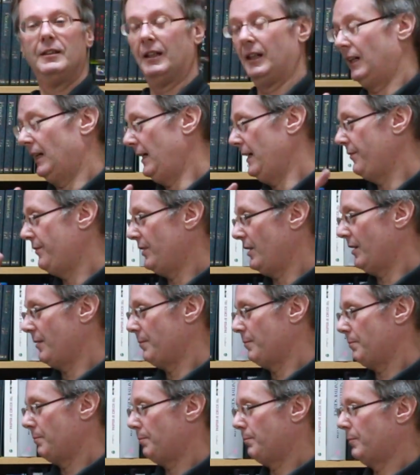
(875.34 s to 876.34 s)
I have
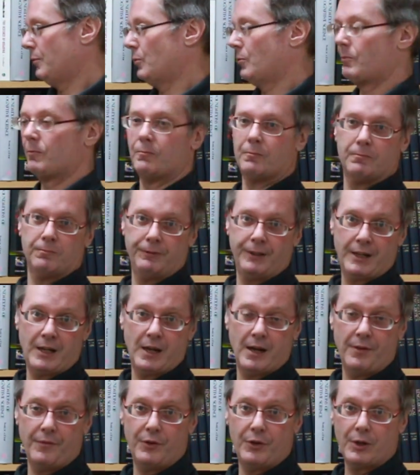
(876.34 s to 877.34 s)
not
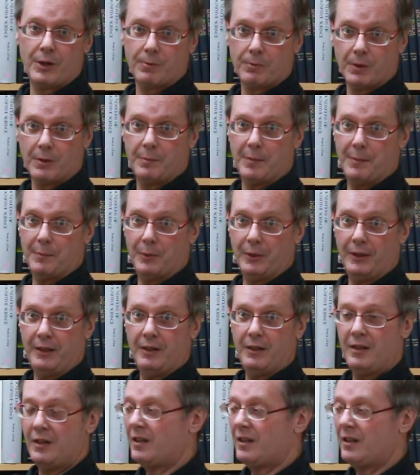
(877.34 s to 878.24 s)
recovered a real memory.